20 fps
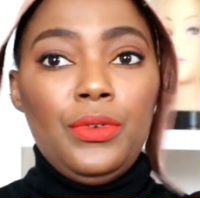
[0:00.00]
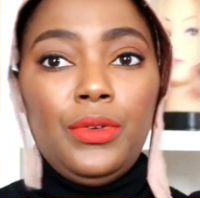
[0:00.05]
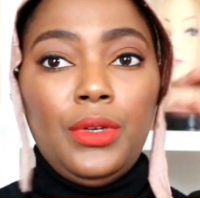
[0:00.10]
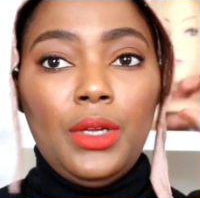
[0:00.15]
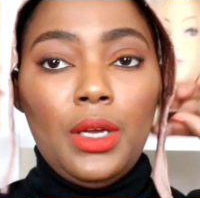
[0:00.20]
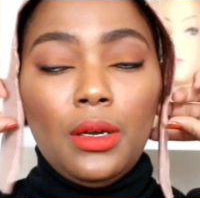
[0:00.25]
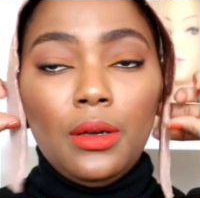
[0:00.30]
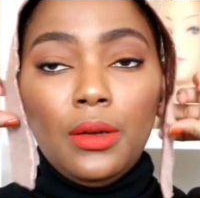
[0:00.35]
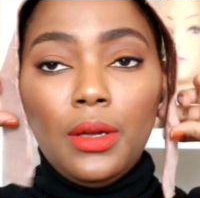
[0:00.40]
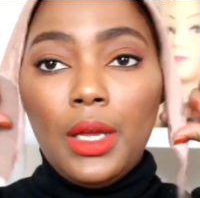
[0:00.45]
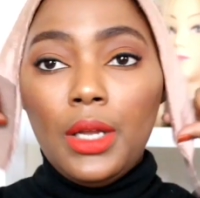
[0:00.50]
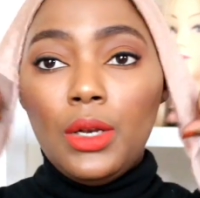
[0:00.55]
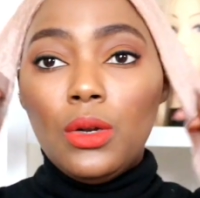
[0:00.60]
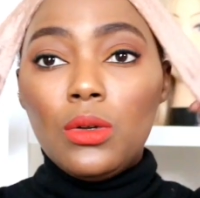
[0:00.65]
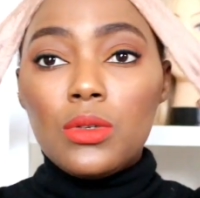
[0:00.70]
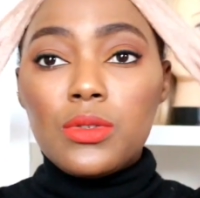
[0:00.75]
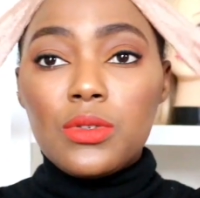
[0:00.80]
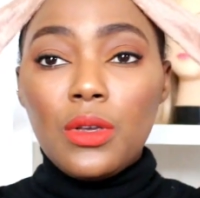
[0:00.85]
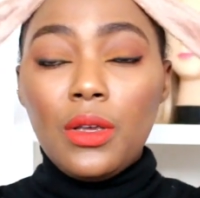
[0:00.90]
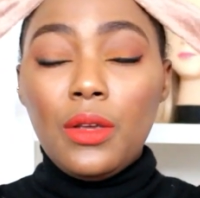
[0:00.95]
yeah. And
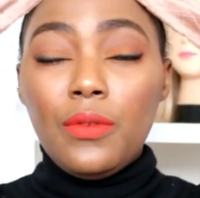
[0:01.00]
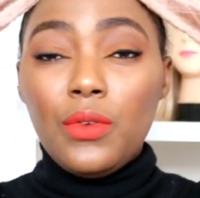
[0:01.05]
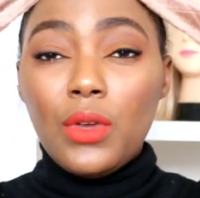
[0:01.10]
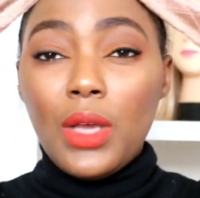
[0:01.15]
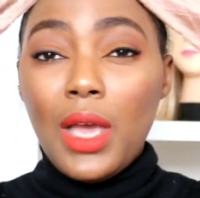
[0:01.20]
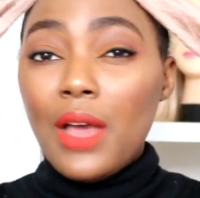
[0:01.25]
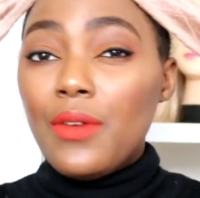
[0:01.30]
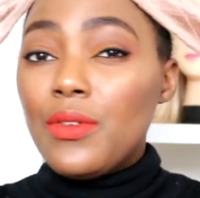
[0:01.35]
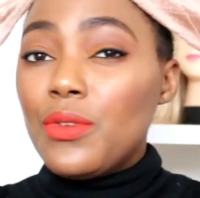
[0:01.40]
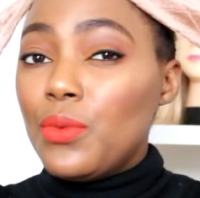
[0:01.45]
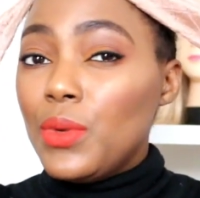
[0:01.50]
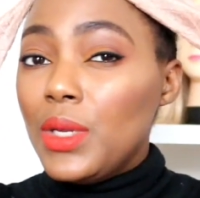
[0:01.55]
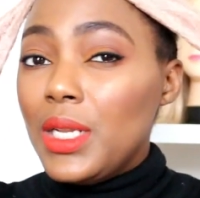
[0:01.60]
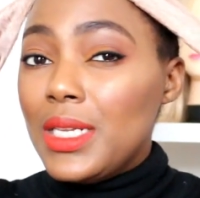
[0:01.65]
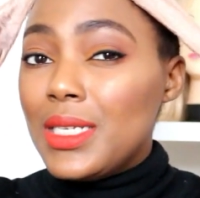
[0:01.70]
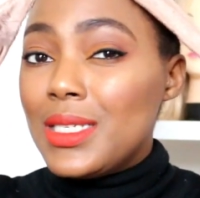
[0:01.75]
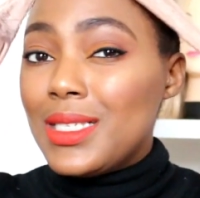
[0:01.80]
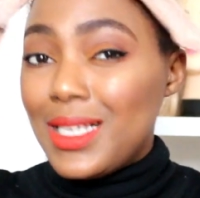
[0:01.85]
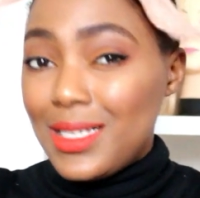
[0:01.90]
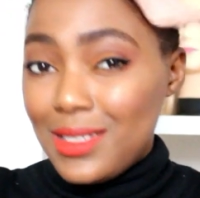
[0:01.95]
also if you have a really
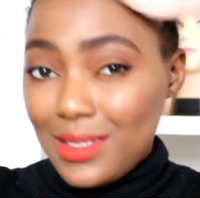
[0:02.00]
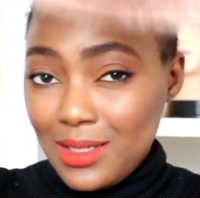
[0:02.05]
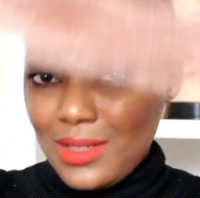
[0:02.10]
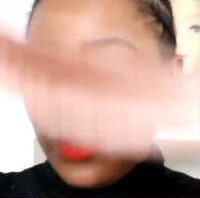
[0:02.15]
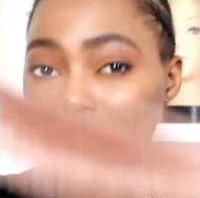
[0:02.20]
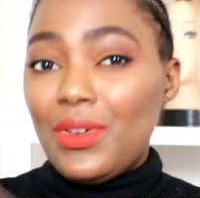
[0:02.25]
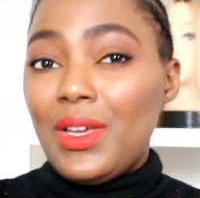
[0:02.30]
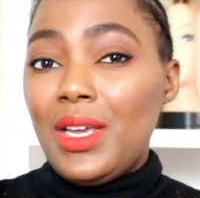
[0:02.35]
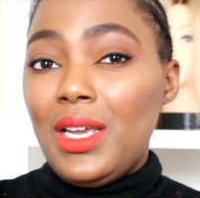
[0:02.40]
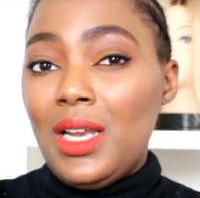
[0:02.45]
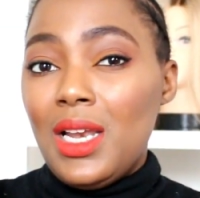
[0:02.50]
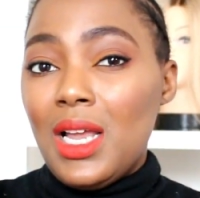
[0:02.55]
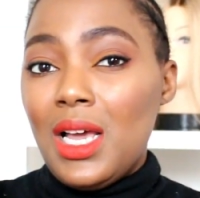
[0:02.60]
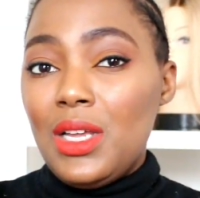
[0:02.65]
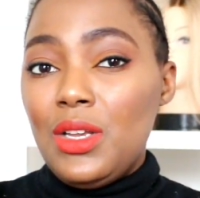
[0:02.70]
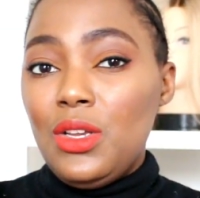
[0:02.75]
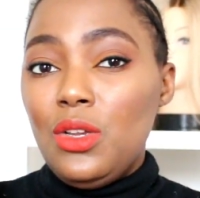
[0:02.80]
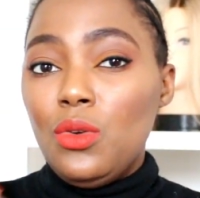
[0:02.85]
sensitive hairline,